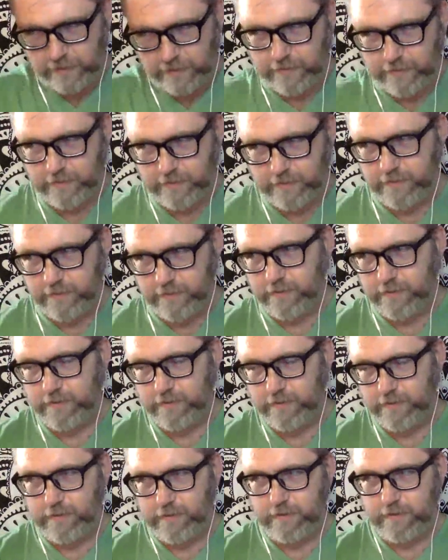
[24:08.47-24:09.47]
uh,
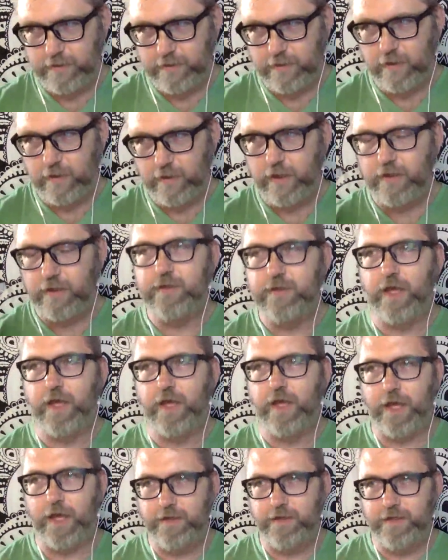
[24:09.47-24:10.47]

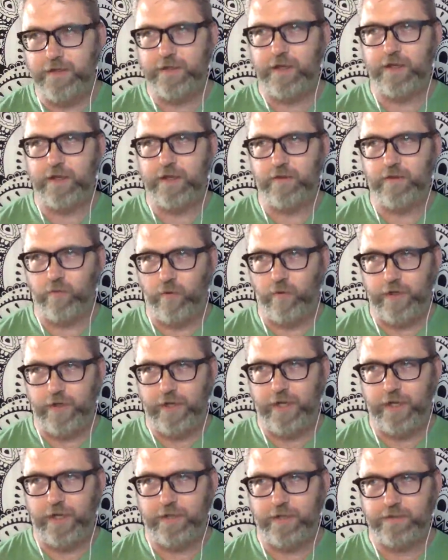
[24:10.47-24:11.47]
the ending, on the
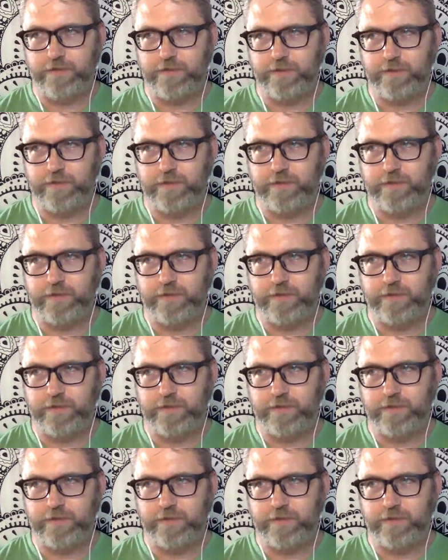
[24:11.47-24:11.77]
one hand,